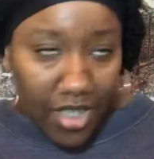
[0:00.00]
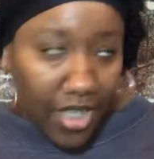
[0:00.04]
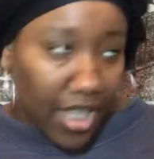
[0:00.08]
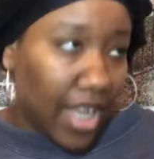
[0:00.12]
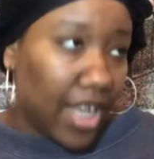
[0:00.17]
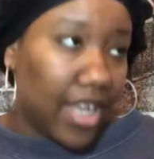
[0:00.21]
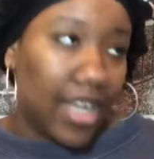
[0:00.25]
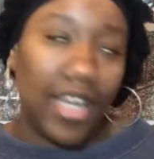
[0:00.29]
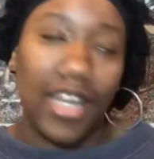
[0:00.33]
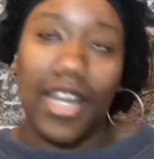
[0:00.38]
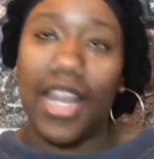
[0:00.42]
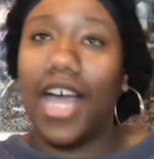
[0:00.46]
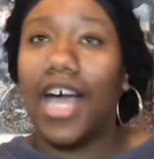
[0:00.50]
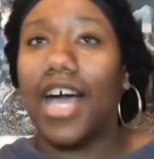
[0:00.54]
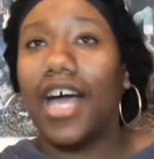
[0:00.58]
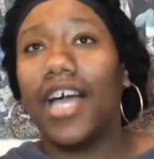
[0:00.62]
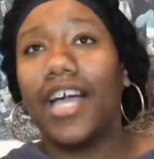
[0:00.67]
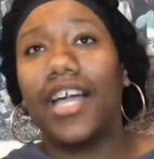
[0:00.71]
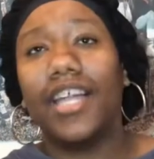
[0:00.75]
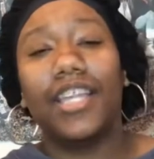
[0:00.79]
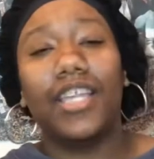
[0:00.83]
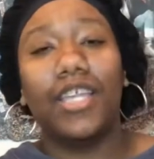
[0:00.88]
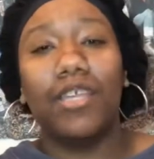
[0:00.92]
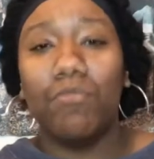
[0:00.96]
they did
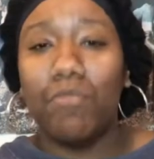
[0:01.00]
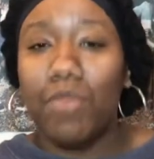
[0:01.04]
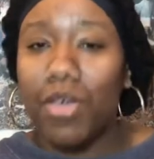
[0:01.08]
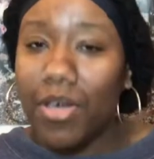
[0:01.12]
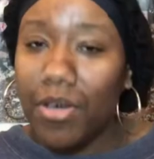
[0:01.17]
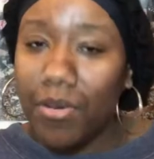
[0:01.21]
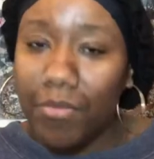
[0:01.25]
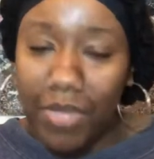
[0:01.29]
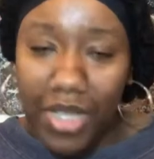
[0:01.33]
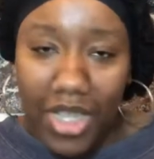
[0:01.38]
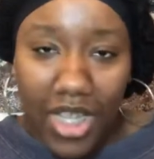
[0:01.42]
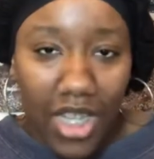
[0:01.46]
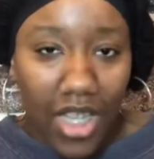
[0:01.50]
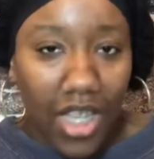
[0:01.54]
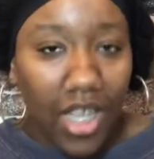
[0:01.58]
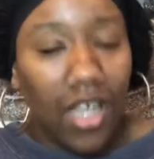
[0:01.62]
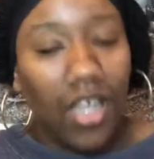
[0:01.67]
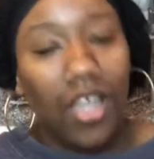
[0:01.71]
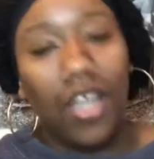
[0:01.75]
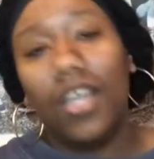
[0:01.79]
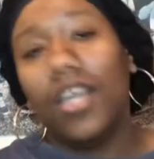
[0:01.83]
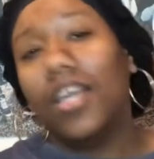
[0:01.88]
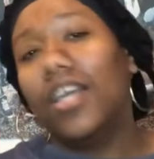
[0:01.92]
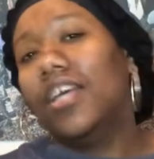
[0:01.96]
not email me
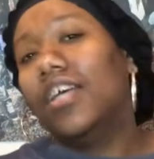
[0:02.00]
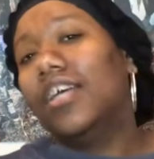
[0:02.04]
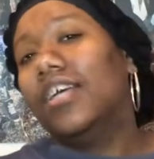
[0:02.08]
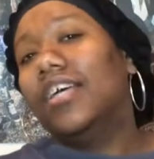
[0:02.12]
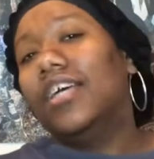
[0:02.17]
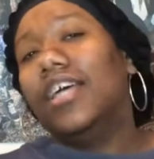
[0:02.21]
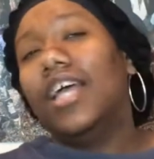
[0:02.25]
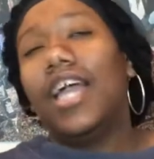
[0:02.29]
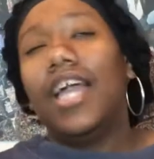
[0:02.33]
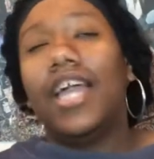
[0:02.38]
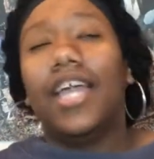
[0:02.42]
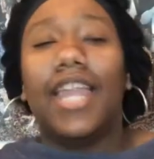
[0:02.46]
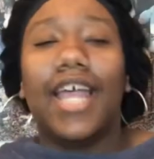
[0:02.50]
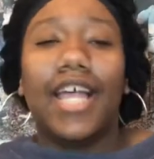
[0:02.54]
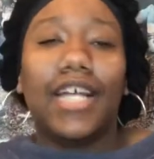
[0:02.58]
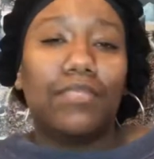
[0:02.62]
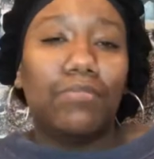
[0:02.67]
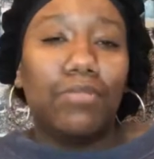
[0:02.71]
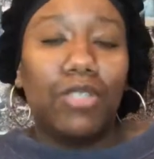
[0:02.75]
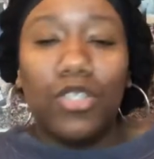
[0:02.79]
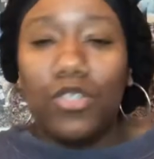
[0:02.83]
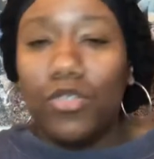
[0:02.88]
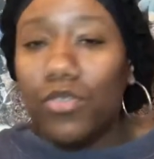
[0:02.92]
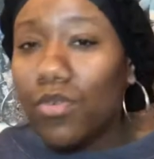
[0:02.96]
and ask
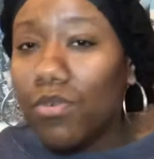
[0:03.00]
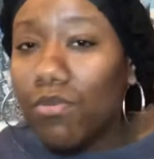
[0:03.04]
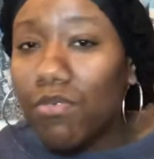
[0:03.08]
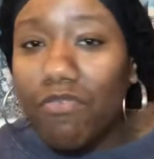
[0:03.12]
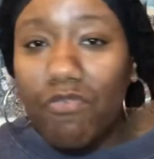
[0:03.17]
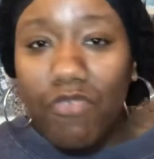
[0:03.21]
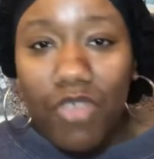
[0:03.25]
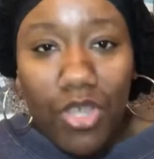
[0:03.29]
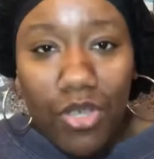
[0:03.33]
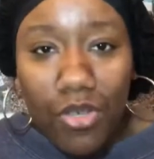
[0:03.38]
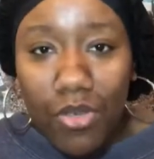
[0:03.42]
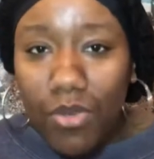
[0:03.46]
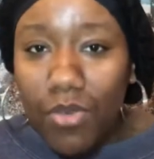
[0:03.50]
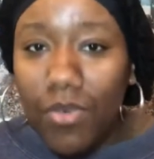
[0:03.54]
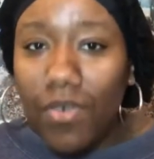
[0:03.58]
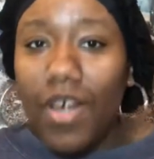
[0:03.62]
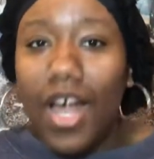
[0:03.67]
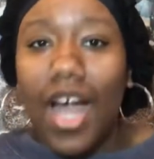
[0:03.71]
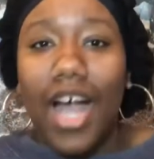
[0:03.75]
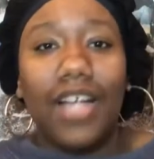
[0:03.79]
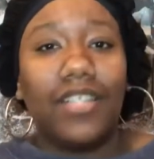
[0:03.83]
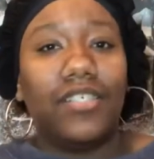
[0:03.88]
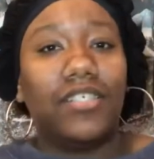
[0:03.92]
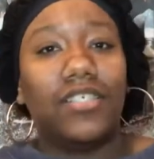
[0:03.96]
me to do a review
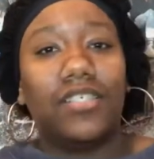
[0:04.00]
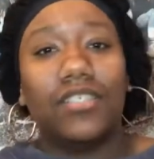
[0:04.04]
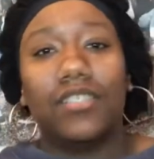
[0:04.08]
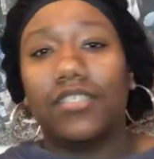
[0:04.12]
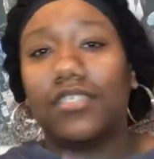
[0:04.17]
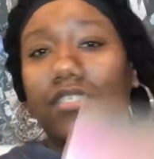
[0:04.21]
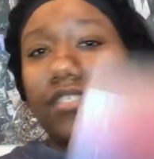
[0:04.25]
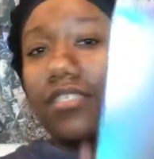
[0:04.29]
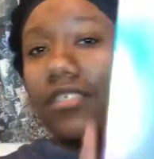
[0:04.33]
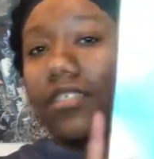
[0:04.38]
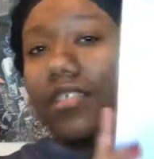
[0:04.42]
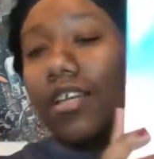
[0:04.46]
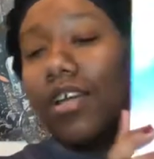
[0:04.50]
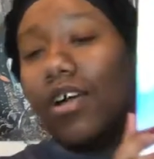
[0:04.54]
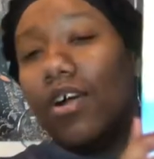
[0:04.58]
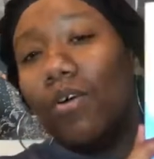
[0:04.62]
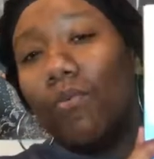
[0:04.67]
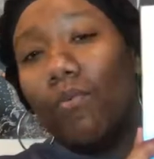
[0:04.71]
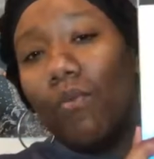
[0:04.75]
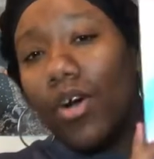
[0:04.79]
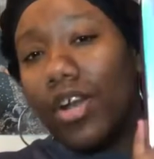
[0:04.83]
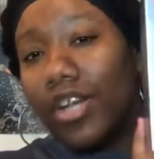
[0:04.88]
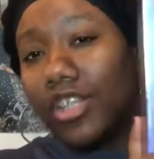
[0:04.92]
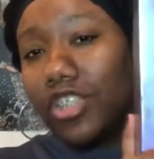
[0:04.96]
i just
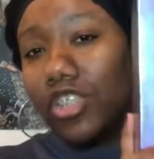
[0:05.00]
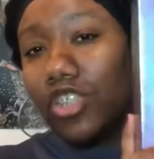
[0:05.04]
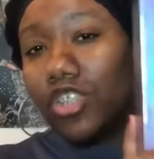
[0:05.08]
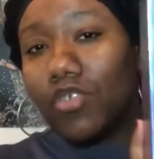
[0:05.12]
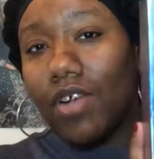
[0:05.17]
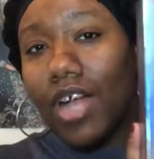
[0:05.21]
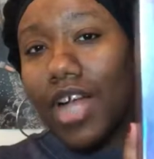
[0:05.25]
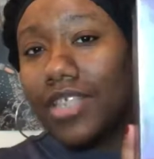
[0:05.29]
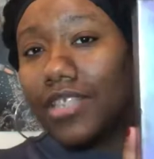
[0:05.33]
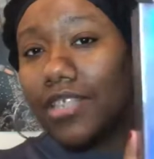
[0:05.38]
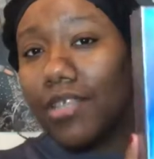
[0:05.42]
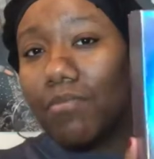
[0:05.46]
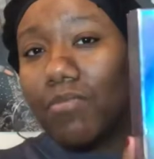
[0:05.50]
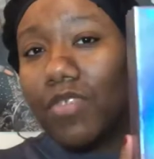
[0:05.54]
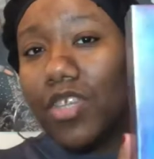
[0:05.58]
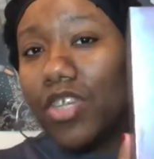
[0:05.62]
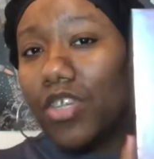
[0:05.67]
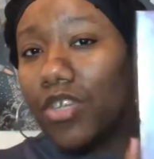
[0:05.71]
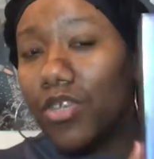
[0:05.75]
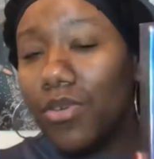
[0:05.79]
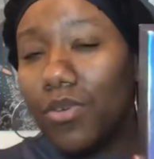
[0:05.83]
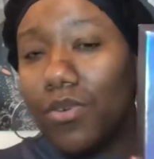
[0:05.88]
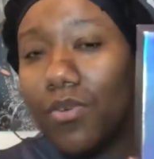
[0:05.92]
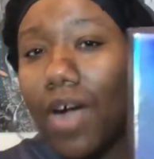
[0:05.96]
wanted to try something
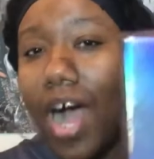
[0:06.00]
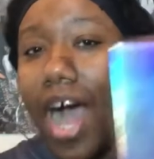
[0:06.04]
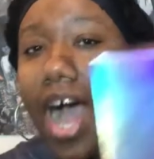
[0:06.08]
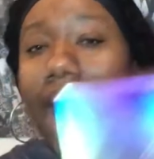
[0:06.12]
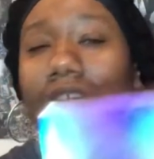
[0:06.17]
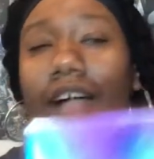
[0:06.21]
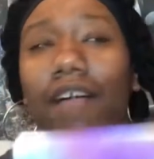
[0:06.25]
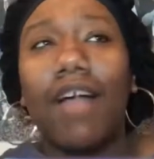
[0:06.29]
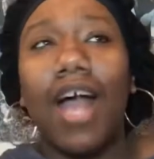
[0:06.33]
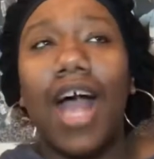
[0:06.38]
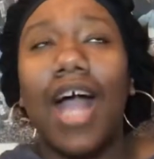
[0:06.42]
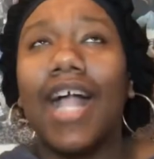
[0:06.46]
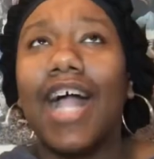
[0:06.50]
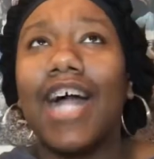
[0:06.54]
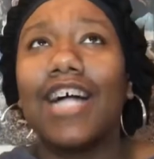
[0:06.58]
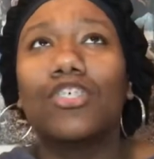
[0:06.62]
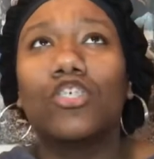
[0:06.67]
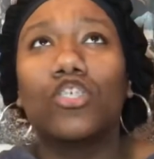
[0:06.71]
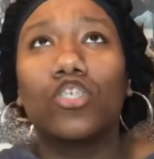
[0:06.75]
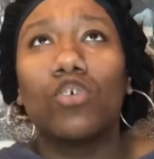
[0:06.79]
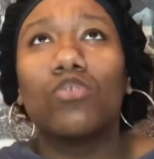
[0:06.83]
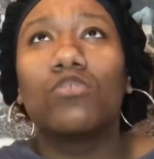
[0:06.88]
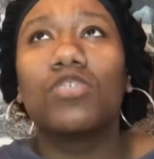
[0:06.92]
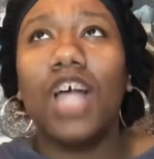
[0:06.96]
new i i got
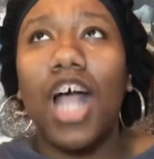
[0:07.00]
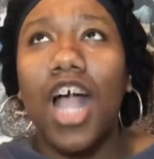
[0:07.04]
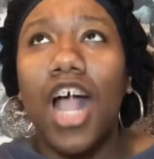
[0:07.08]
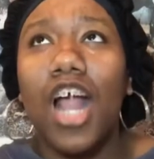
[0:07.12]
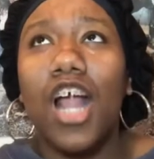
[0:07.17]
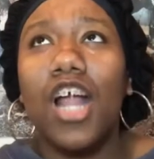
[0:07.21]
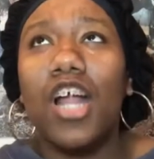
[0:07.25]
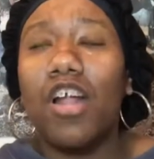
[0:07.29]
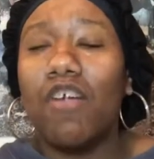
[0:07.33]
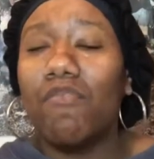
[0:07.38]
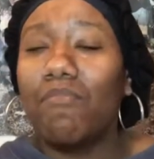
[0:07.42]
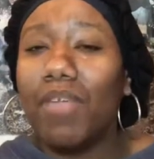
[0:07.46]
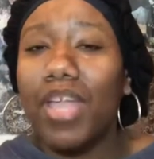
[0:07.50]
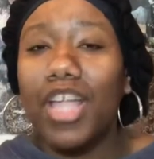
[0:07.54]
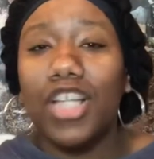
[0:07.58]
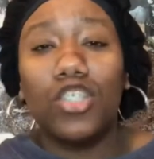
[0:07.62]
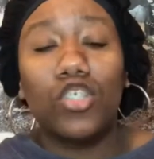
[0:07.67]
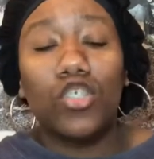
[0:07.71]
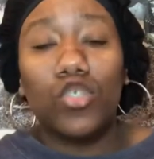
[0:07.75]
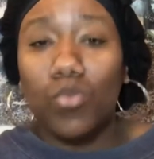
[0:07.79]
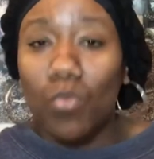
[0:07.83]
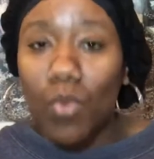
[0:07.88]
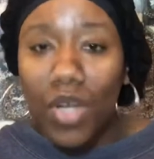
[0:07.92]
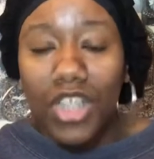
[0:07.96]
so tired of being
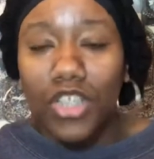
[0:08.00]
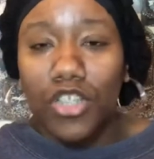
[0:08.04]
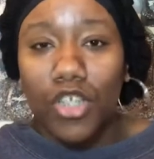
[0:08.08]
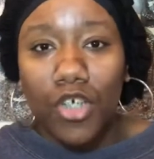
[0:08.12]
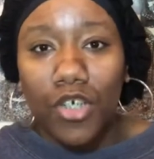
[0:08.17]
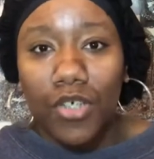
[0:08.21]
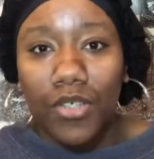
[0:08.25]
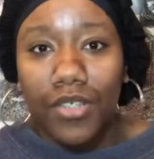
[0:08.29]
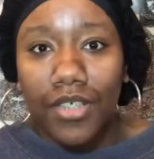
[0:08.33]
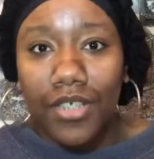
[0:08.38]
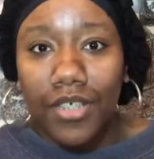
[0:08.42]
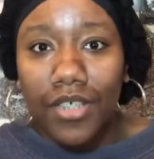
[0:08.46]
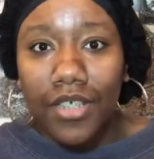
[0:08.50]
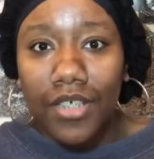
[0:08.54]
swindled